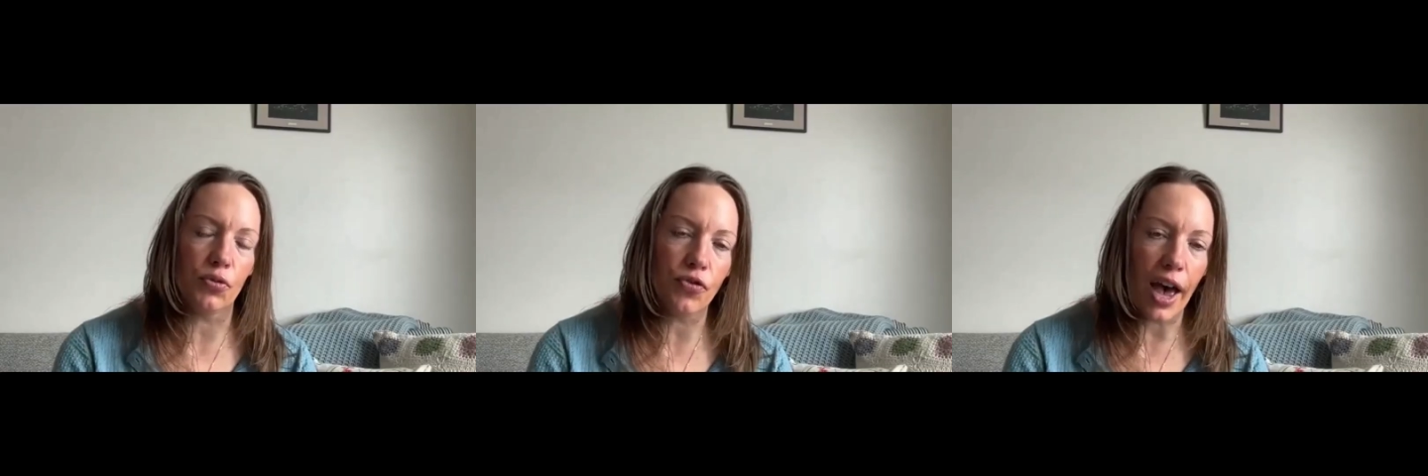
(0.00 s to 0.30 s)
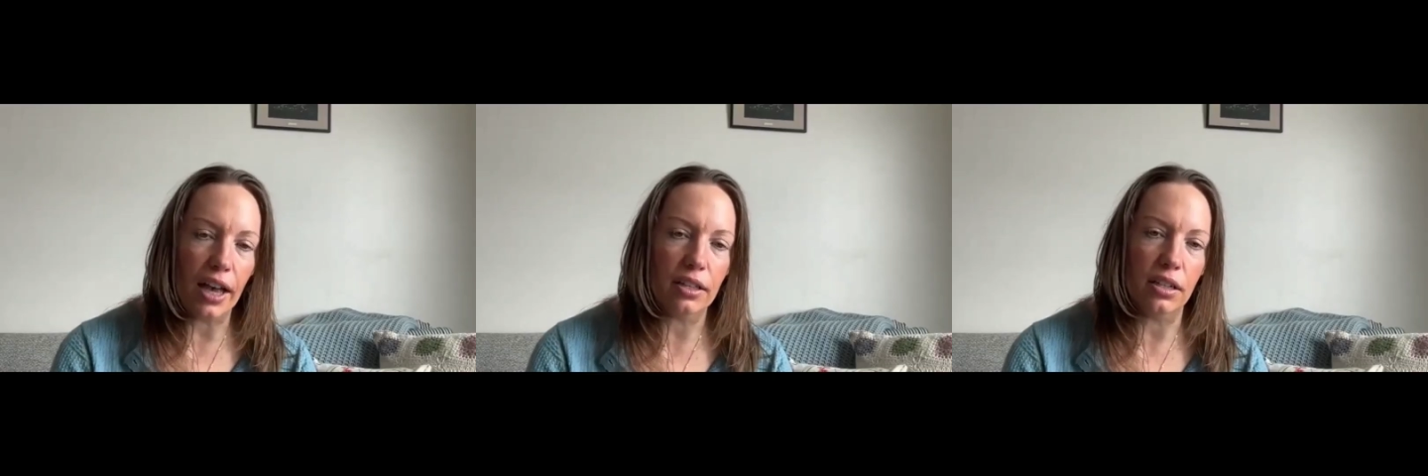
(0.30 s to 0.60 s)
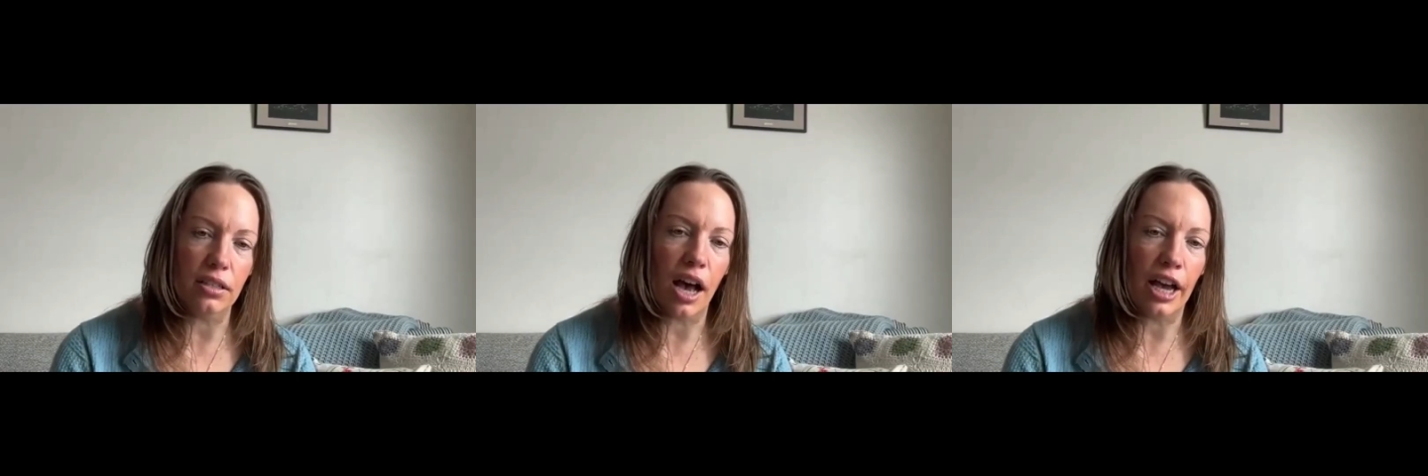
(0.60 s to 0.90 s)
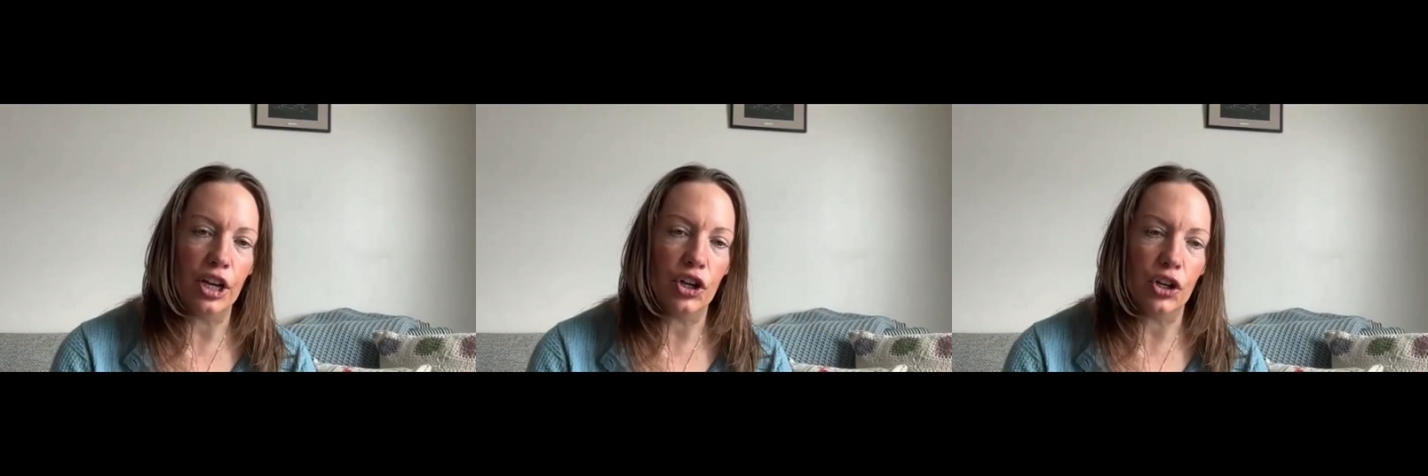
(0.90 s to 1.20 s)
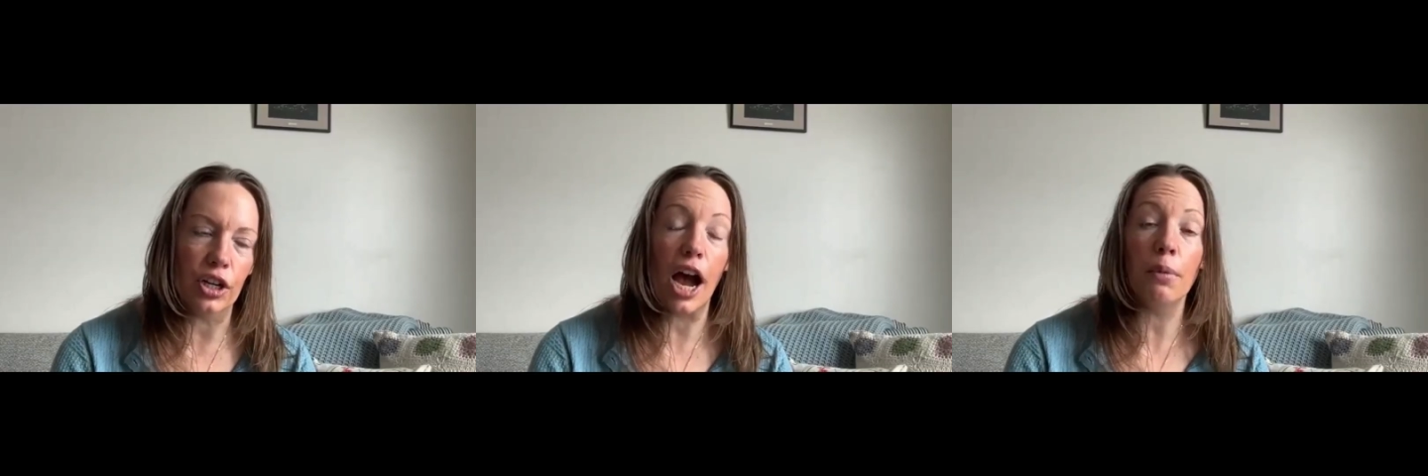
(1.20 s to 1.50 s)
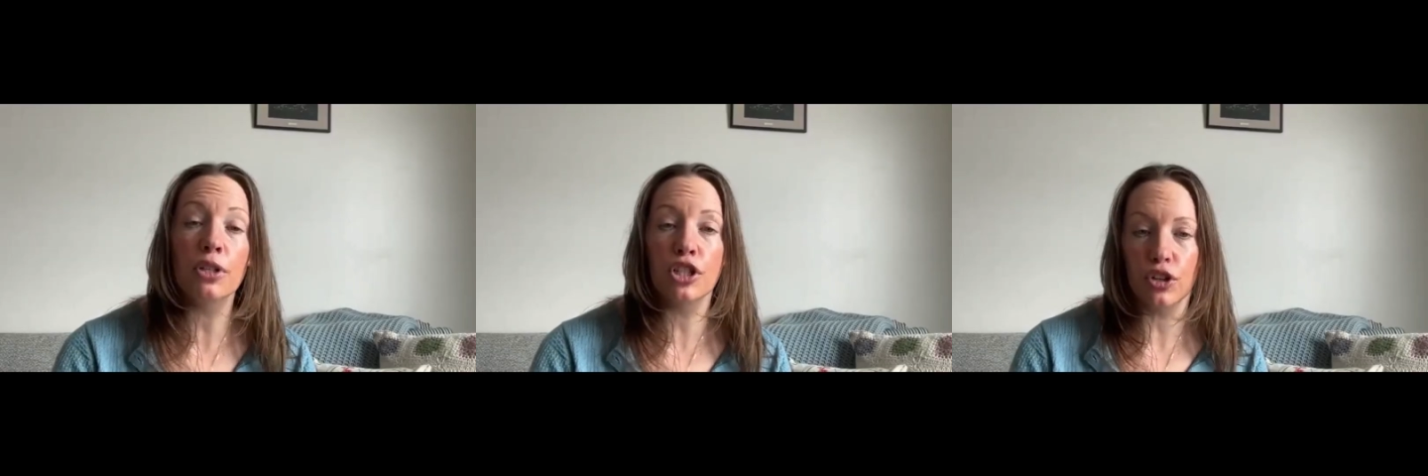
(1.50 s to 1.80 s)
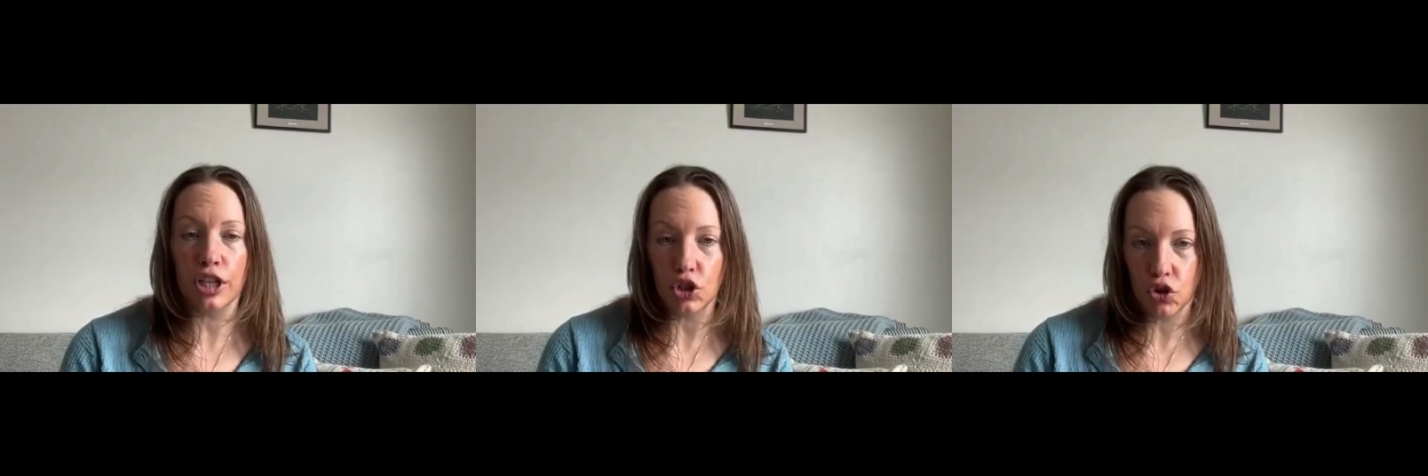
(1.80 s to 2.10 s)
fast as I could. I was
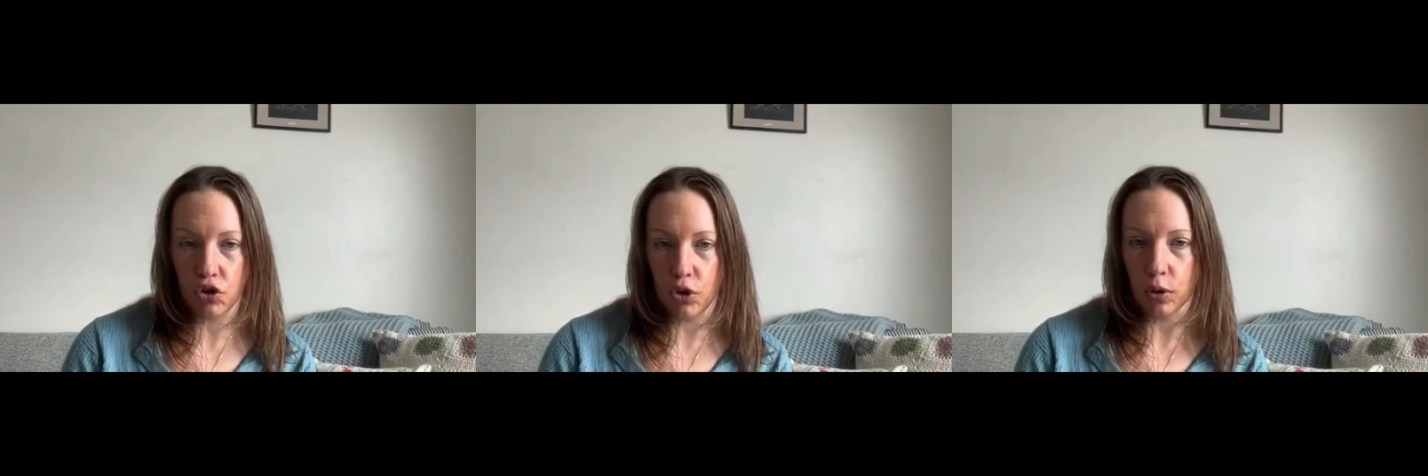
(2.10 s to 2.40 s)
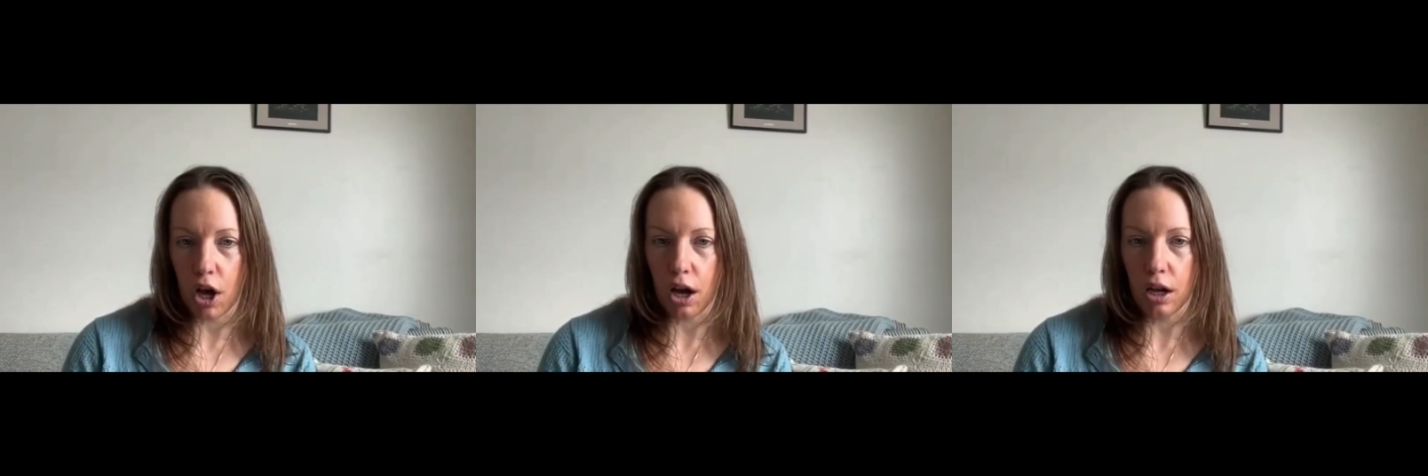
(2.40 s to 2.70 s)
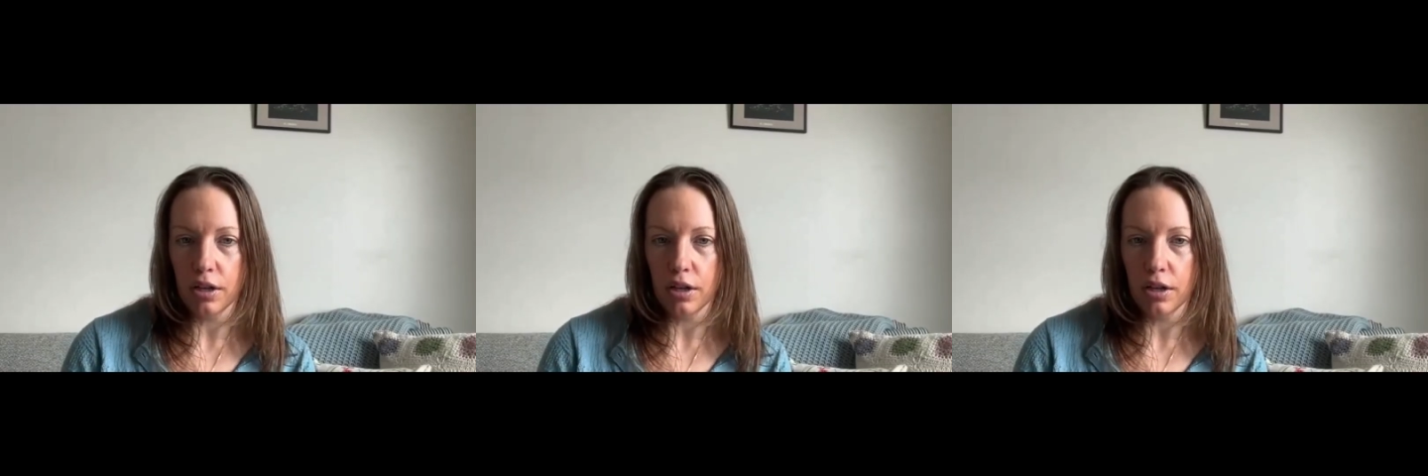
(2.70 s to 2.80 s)
learning true law.